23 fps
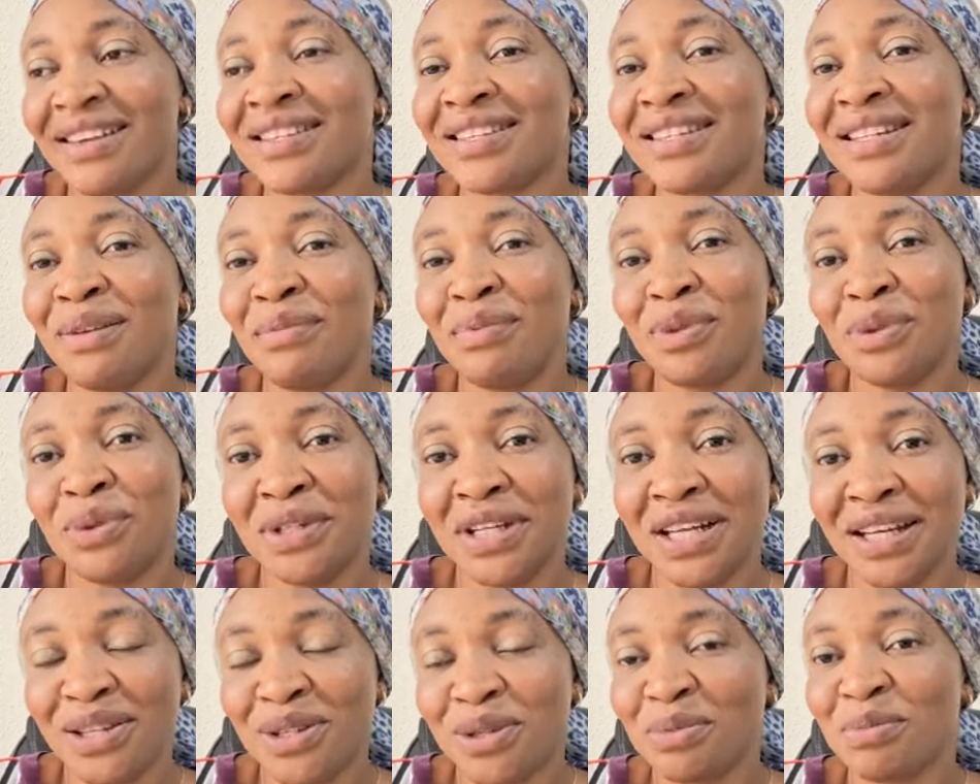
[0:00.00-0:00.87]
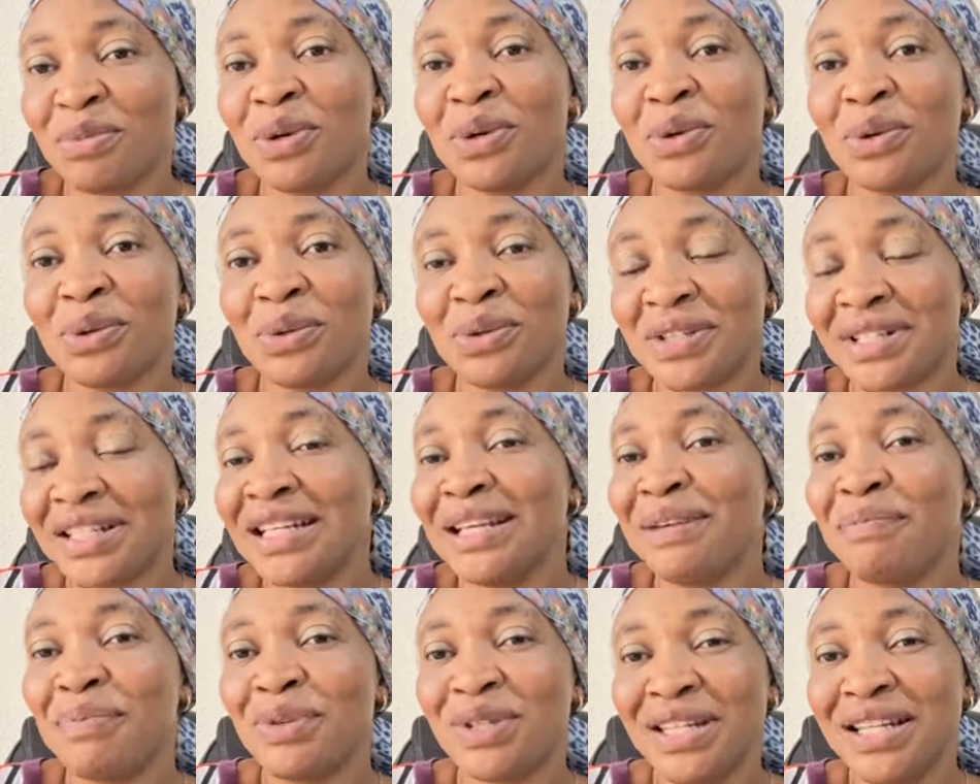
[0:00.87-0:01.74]
Sleep today, tomorrow.
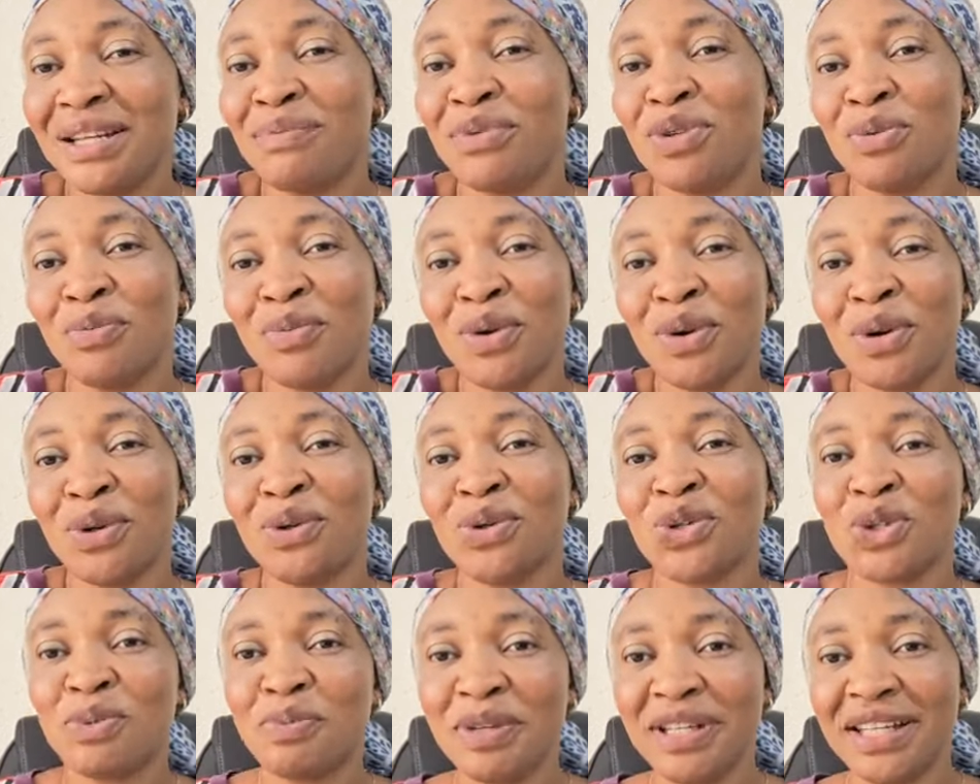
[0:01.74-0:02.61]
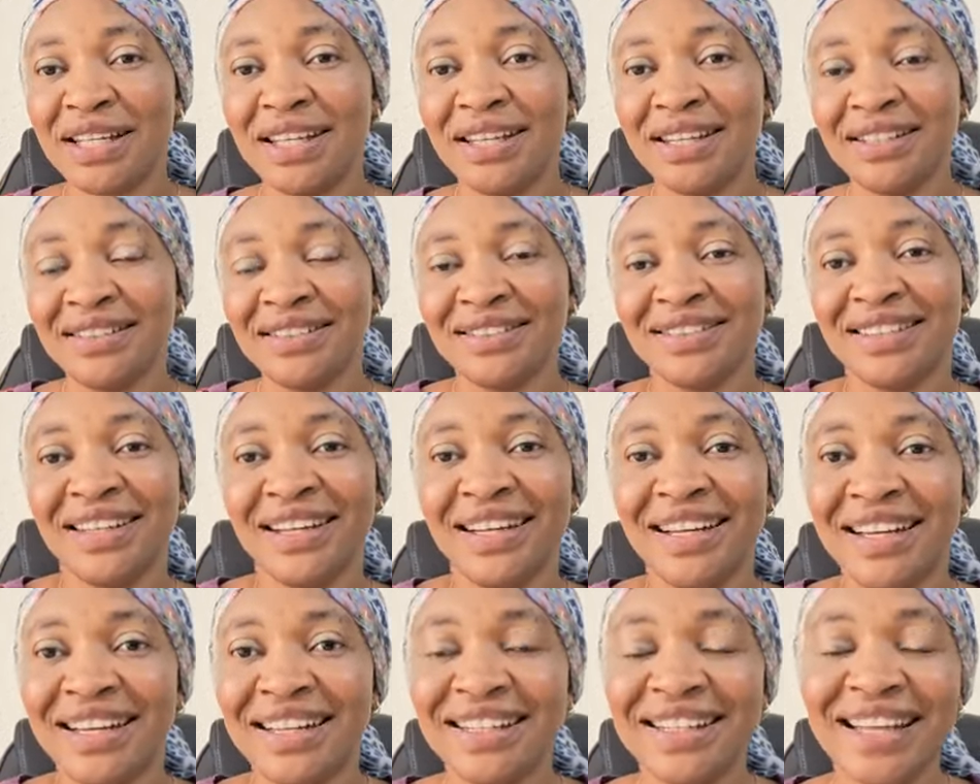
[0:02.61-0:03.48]
Sleep, tomorrow you speak.
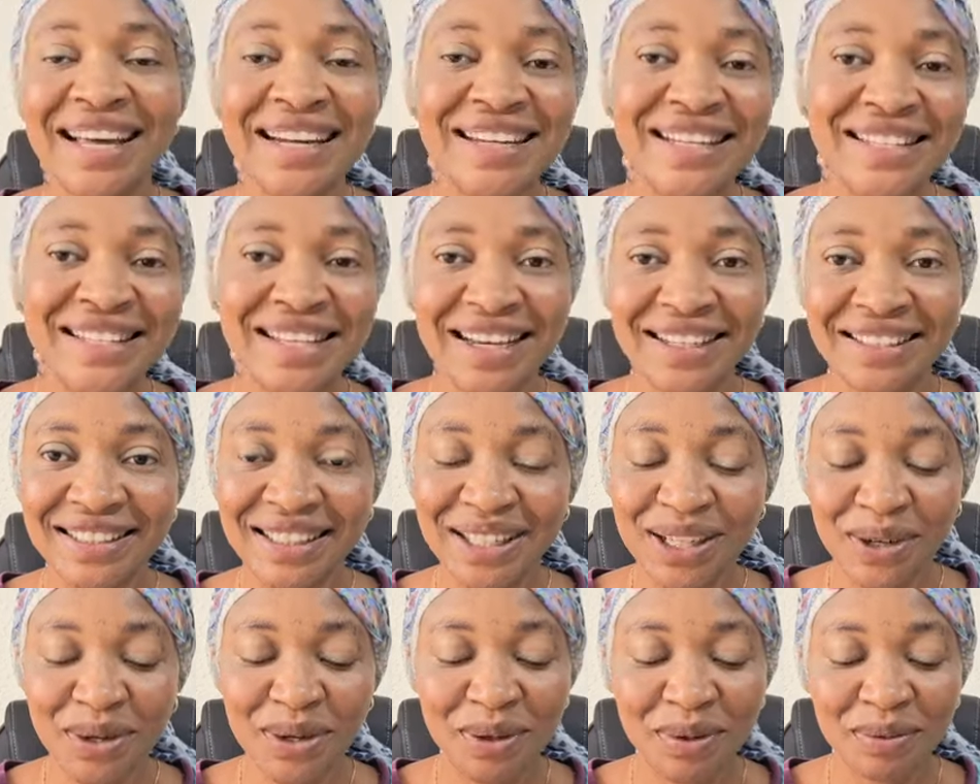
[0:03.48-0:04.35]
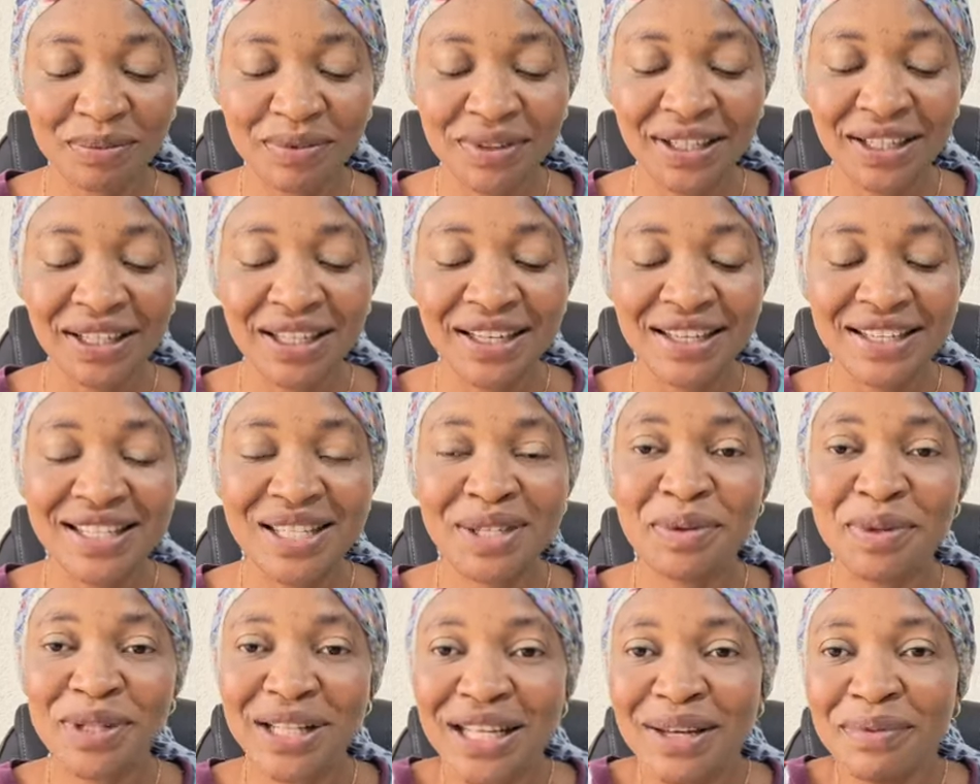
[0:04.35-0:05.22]
That is how they come.
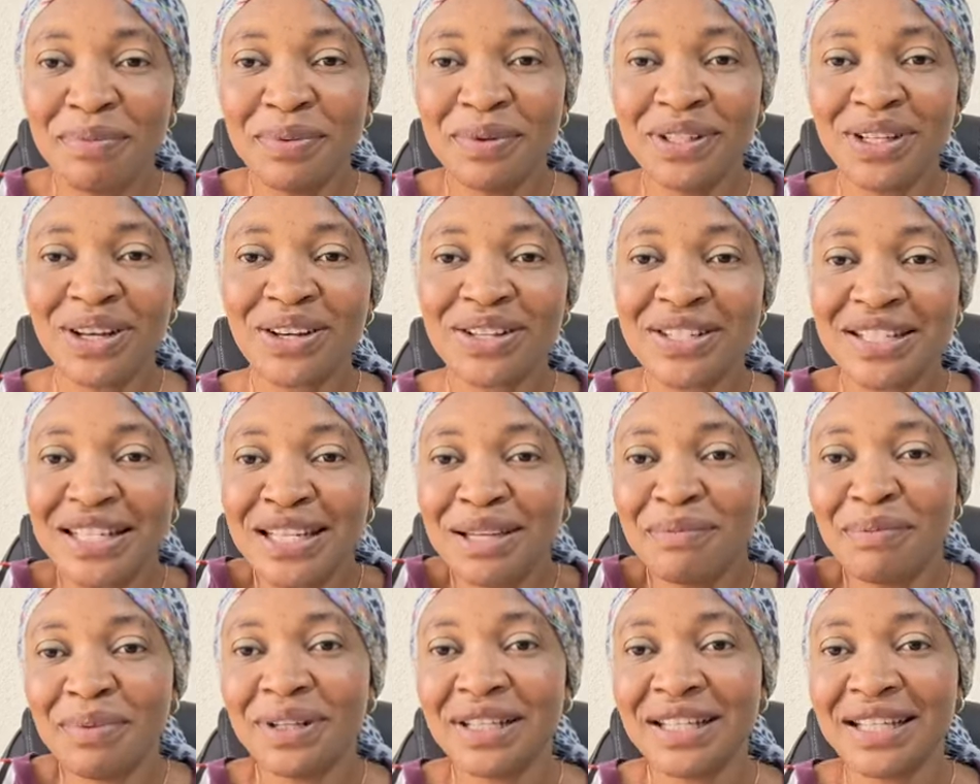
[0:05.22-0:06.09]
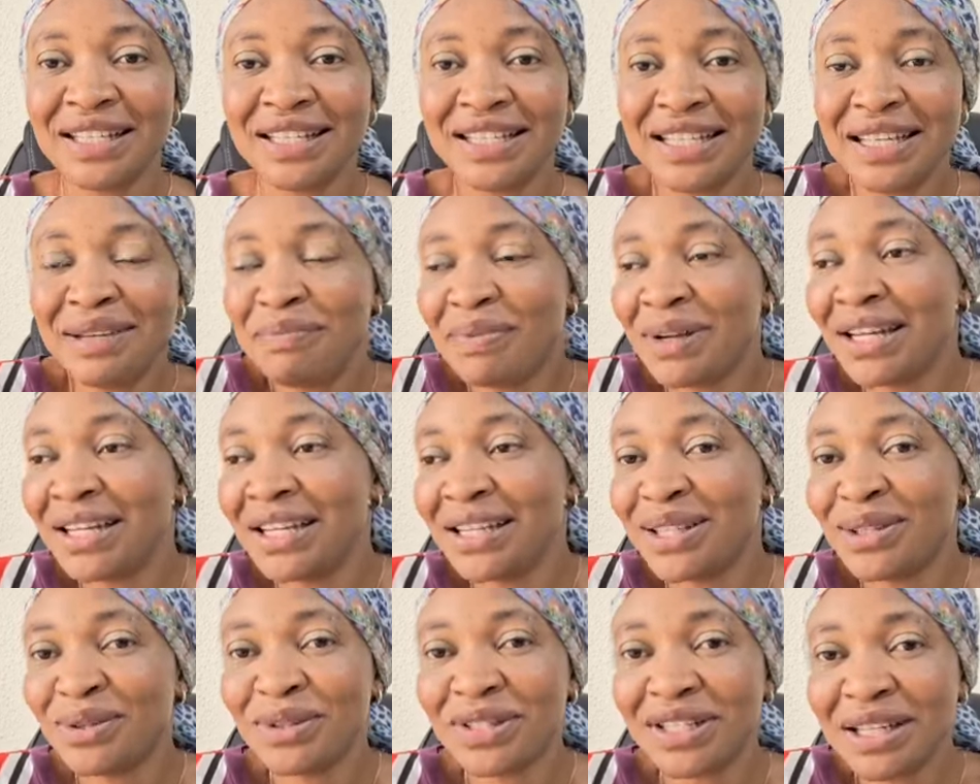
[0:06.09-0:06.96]
Sleep, just sleep. Sleep a
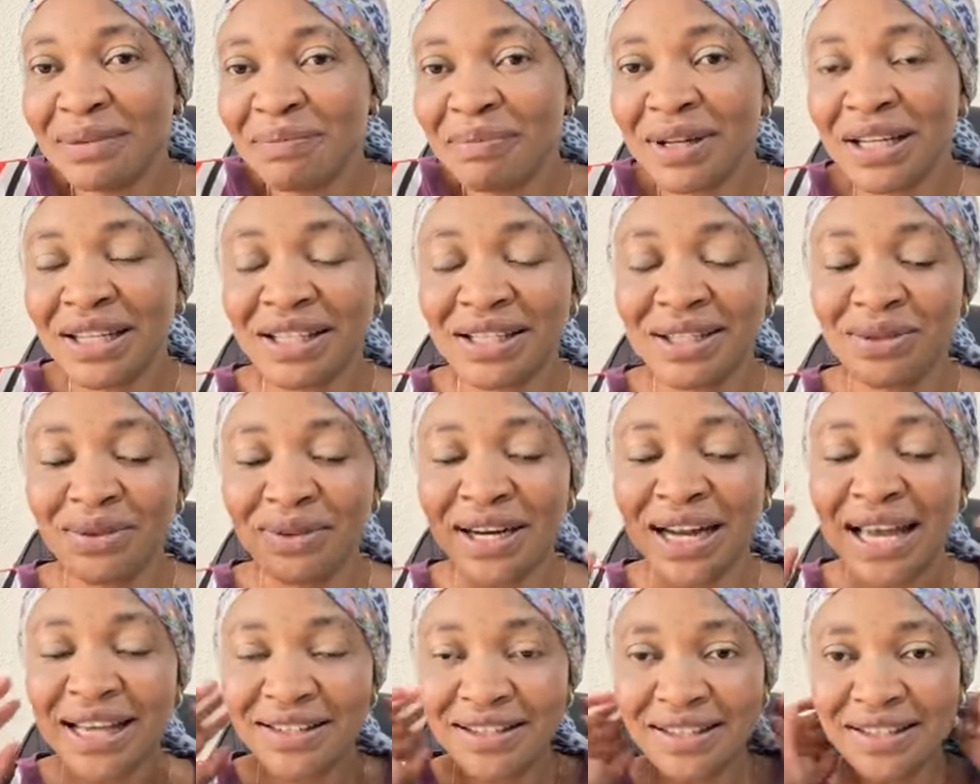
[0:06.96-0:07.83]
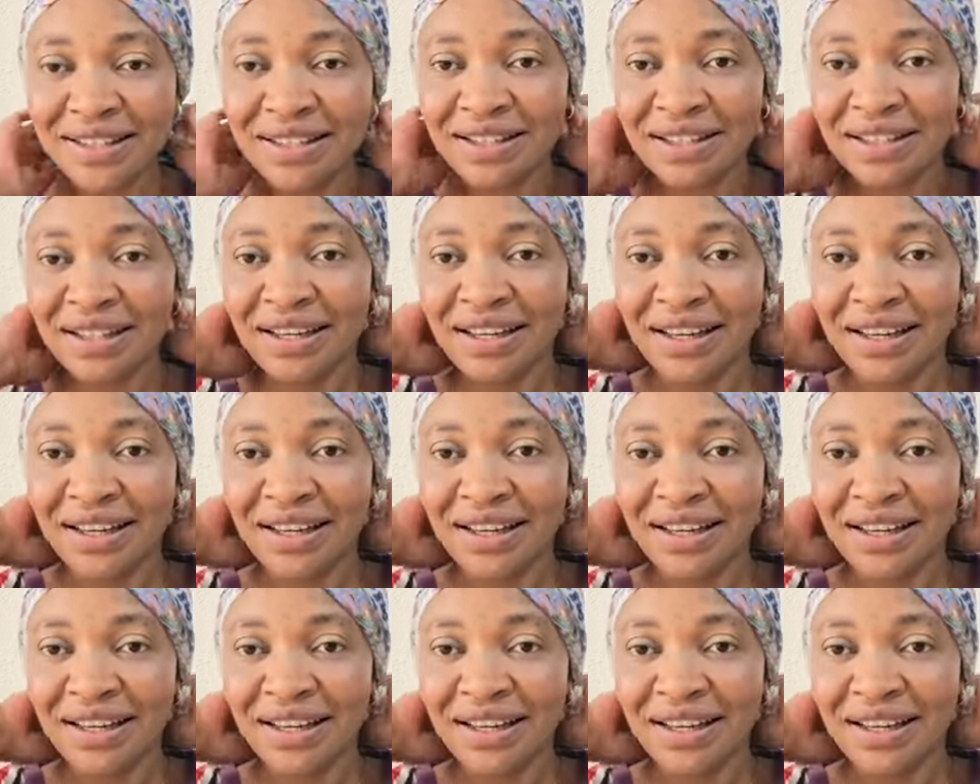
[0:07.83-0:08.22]
little. Rest,